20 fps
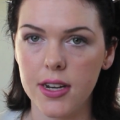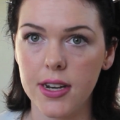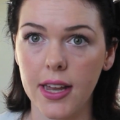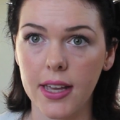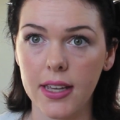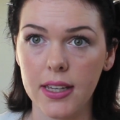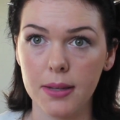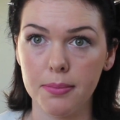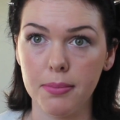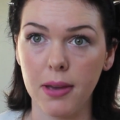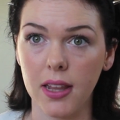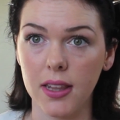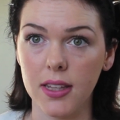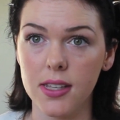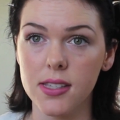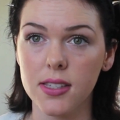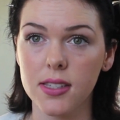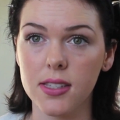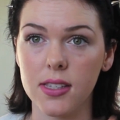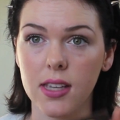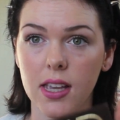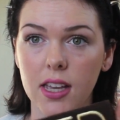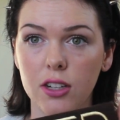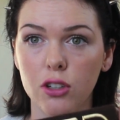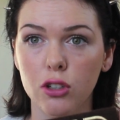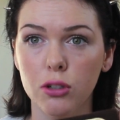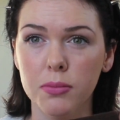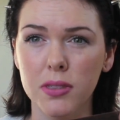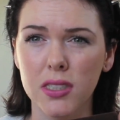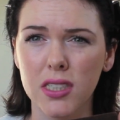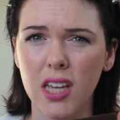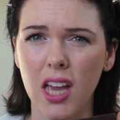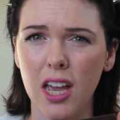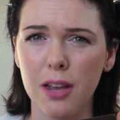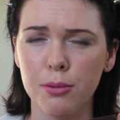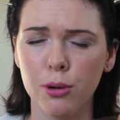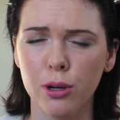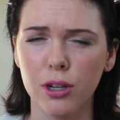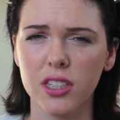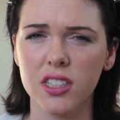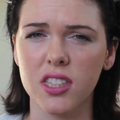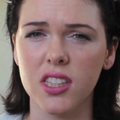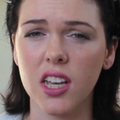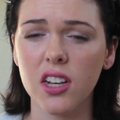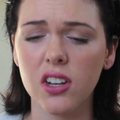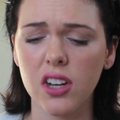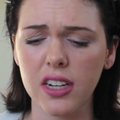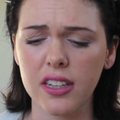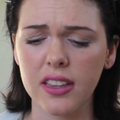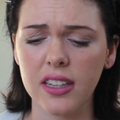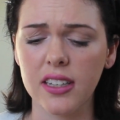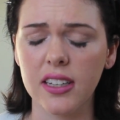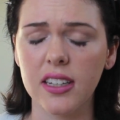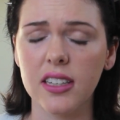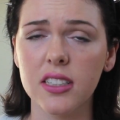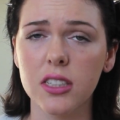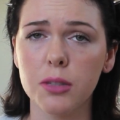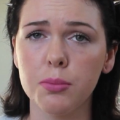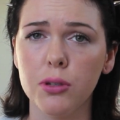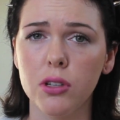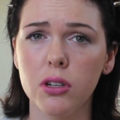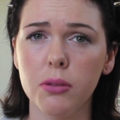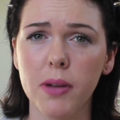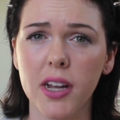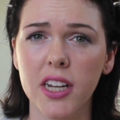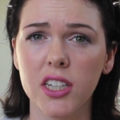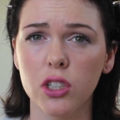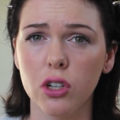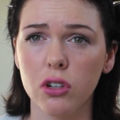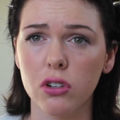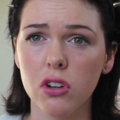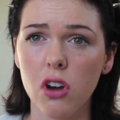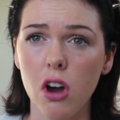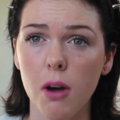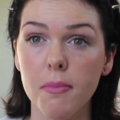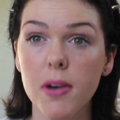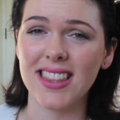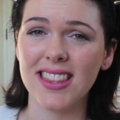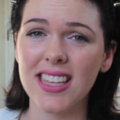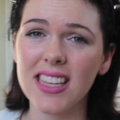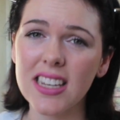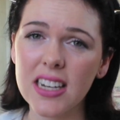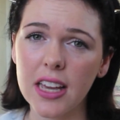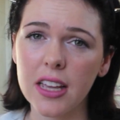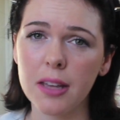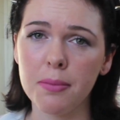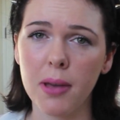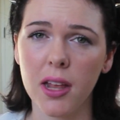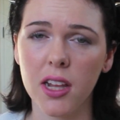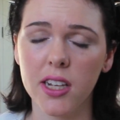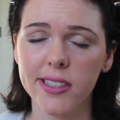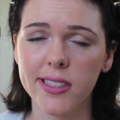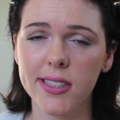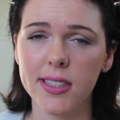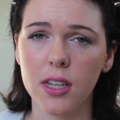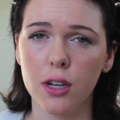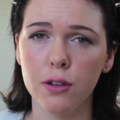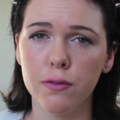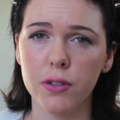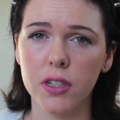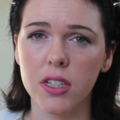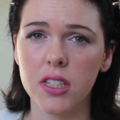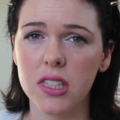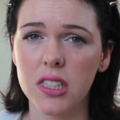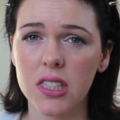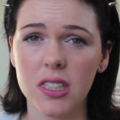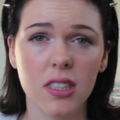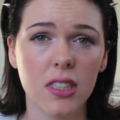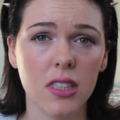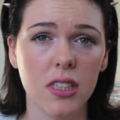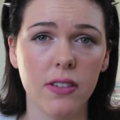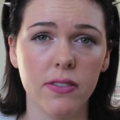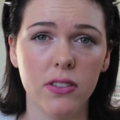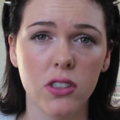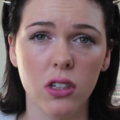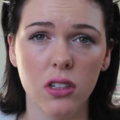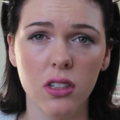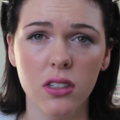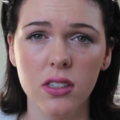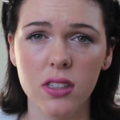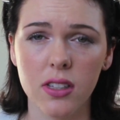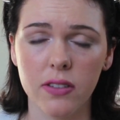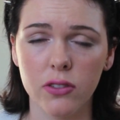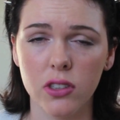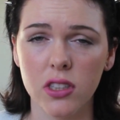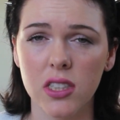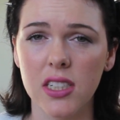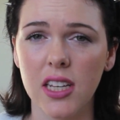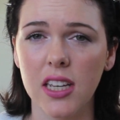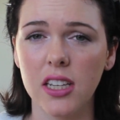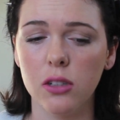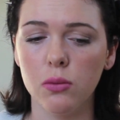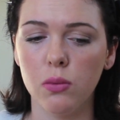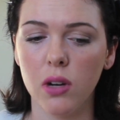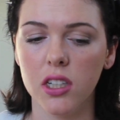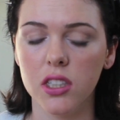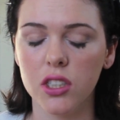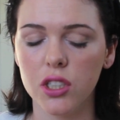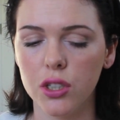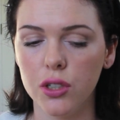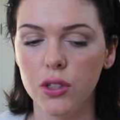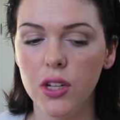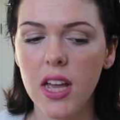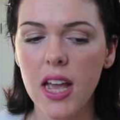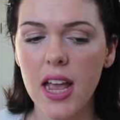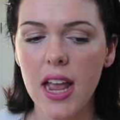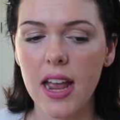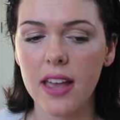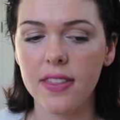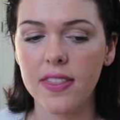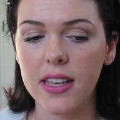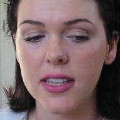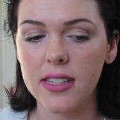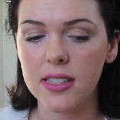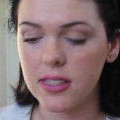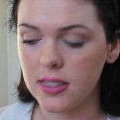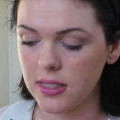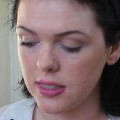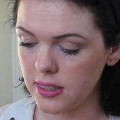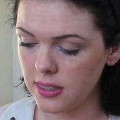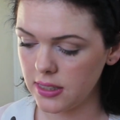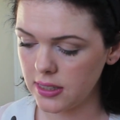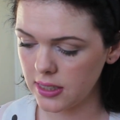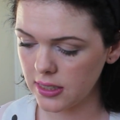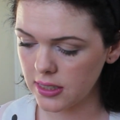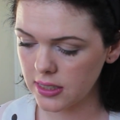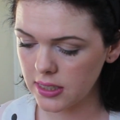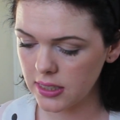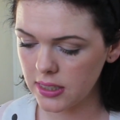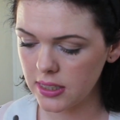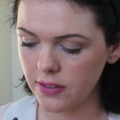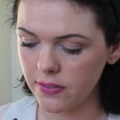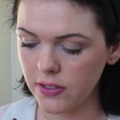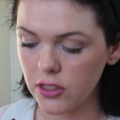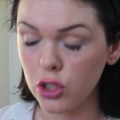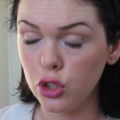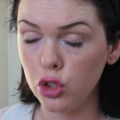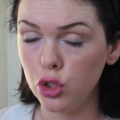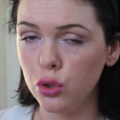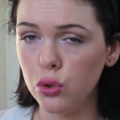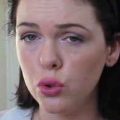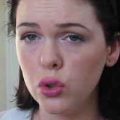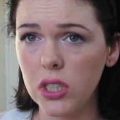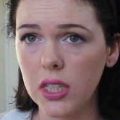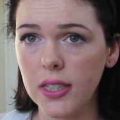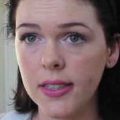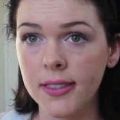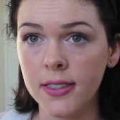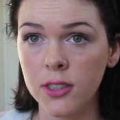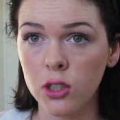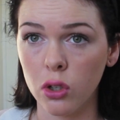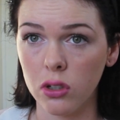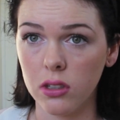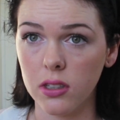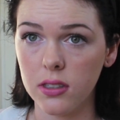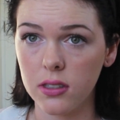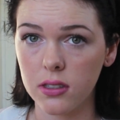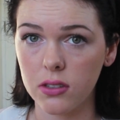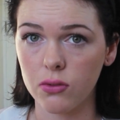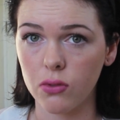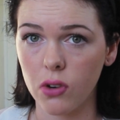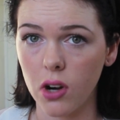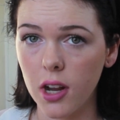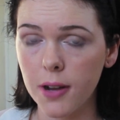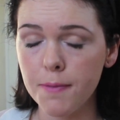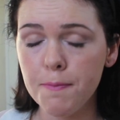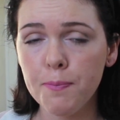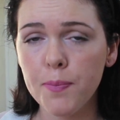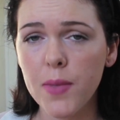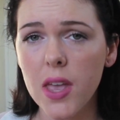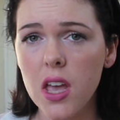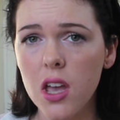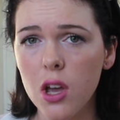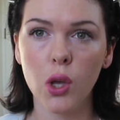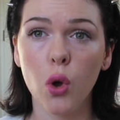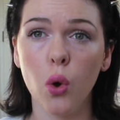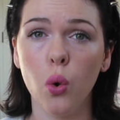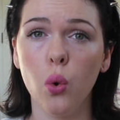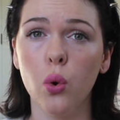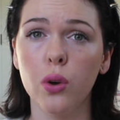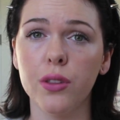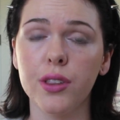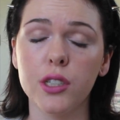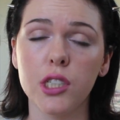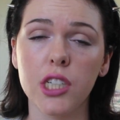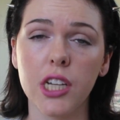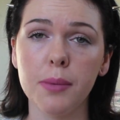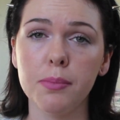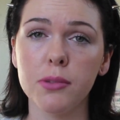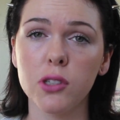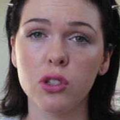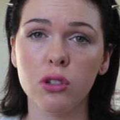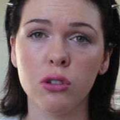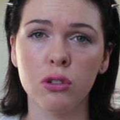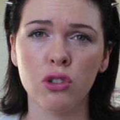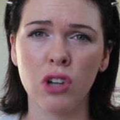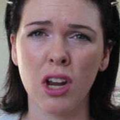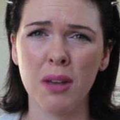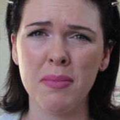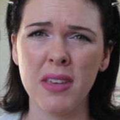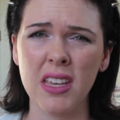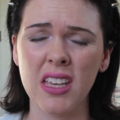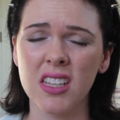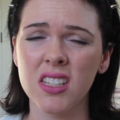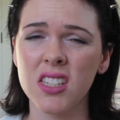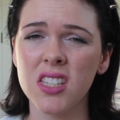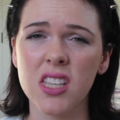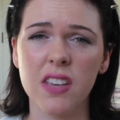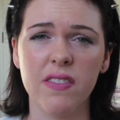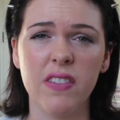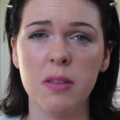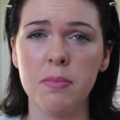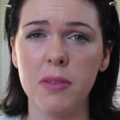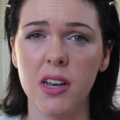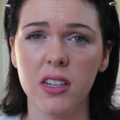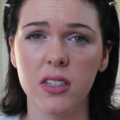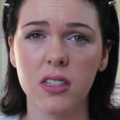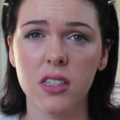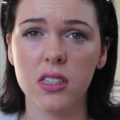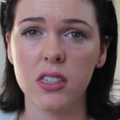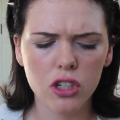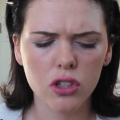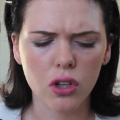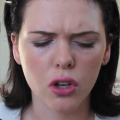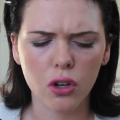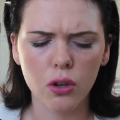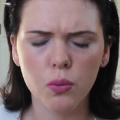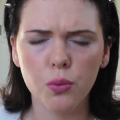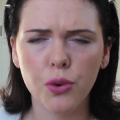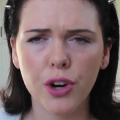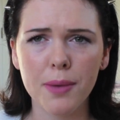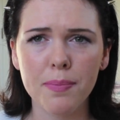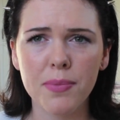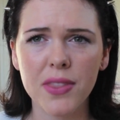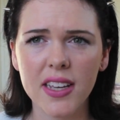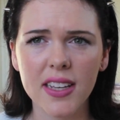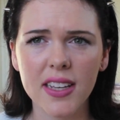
naked palettes and Urban Decay products and that kind of thing is beautybay.com. Their naked palettes sell for $67, they've got the naked 1 and 2, and that's 67 New Zealand dollars, right? Or the cheapest on Trade Me is $70. So what I'm